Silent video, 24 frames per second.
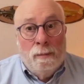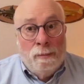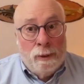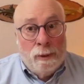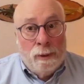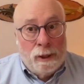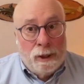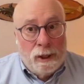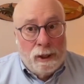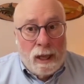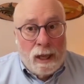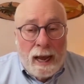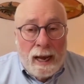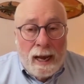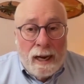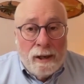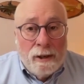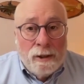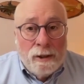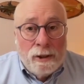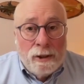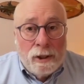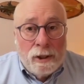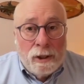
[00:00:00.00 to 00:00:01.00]
But in the
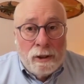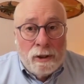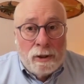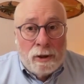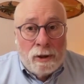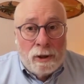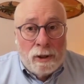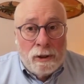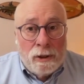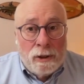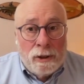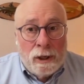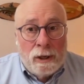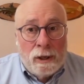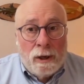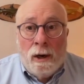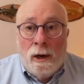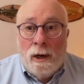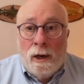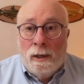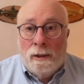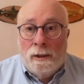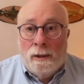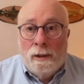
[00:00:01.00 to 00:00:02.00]
House, they started saying,
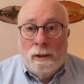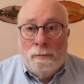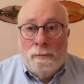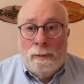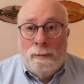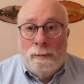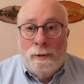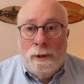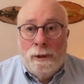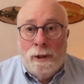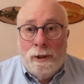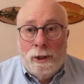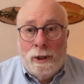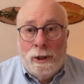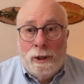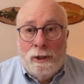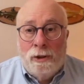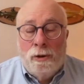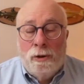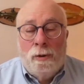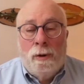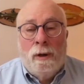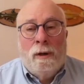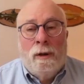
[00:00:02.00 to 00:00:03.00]
maybe there's an
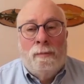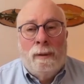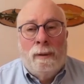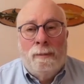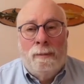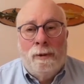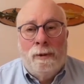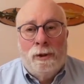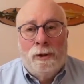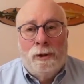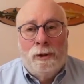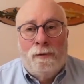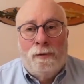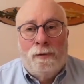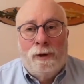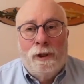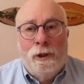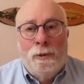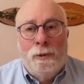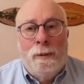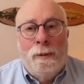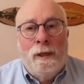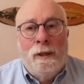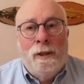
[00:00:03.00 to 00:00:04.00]
issue here. Maybe there's a free
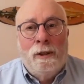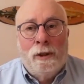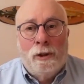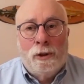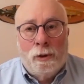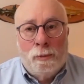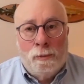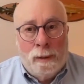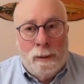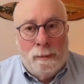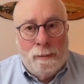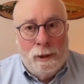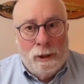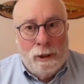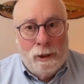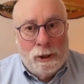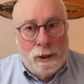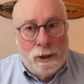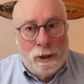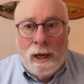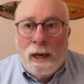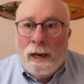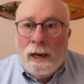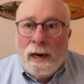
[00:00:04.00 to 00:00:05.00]
speech issue. Maybe this
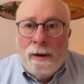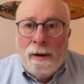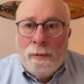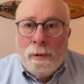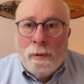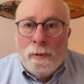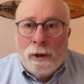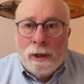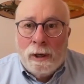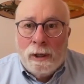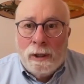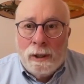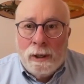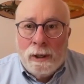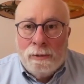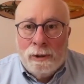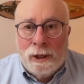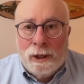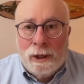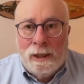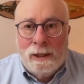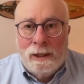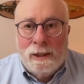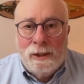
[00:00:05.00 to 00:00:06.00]
is not how we want to deal with
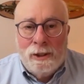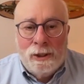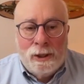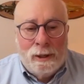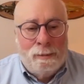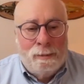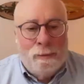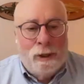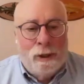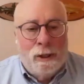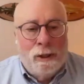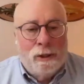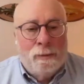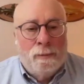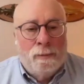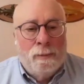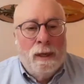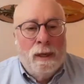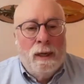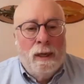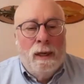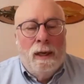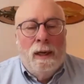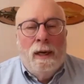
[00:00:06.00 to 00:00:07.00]
anti-Semitism.
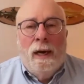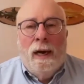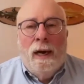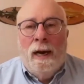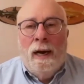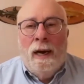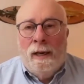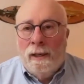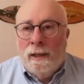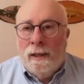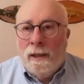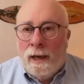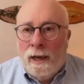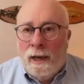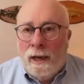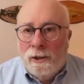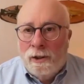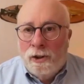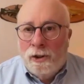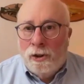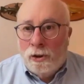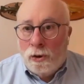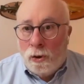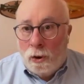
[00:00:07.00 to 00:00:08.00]
And it got
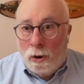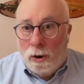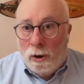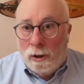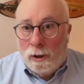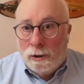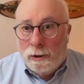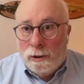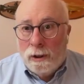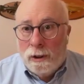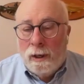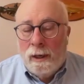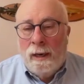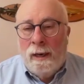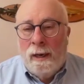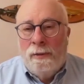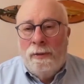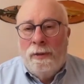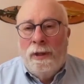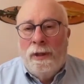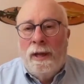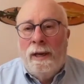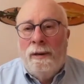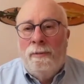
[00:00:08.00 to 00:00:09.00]
stalled.
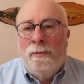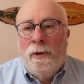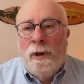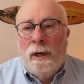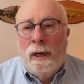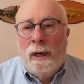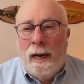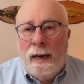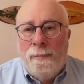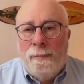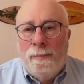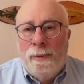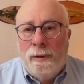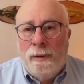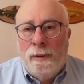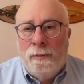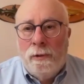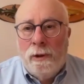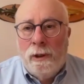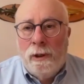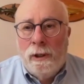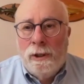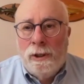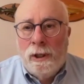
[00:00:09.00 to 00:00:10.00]
And then what happened
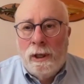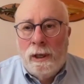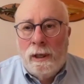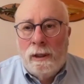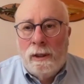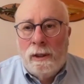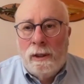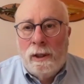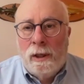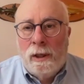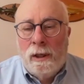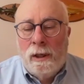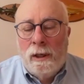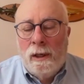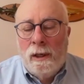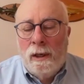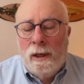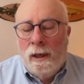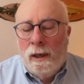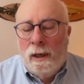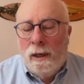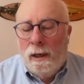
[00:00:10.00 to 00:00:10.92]
was that the